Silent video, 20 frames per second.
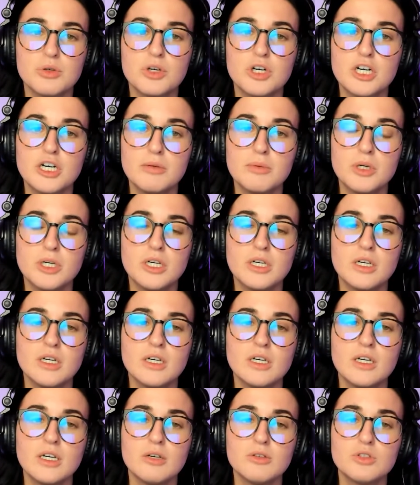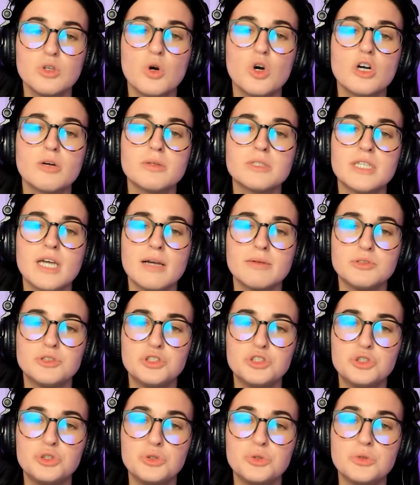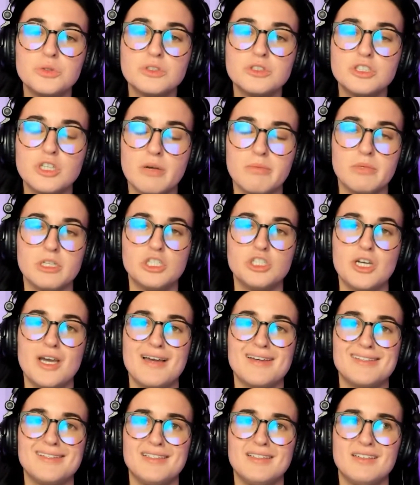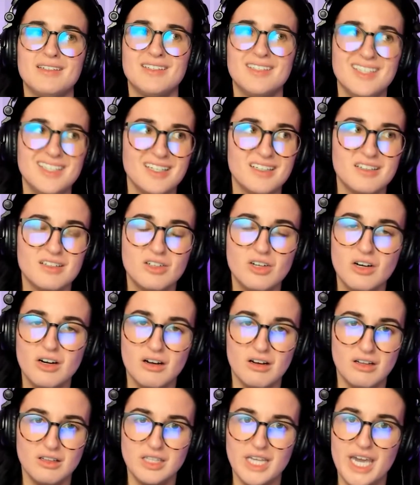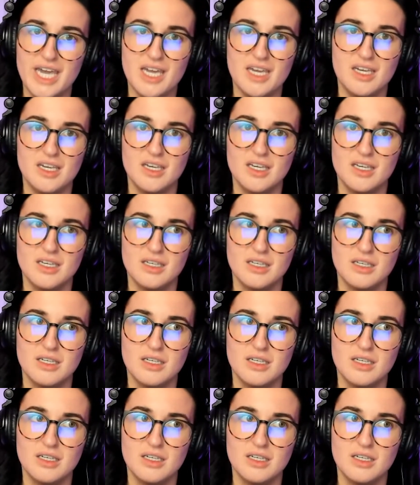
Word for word: was horrible. It was a horrible time to do jumping jacks girl, like,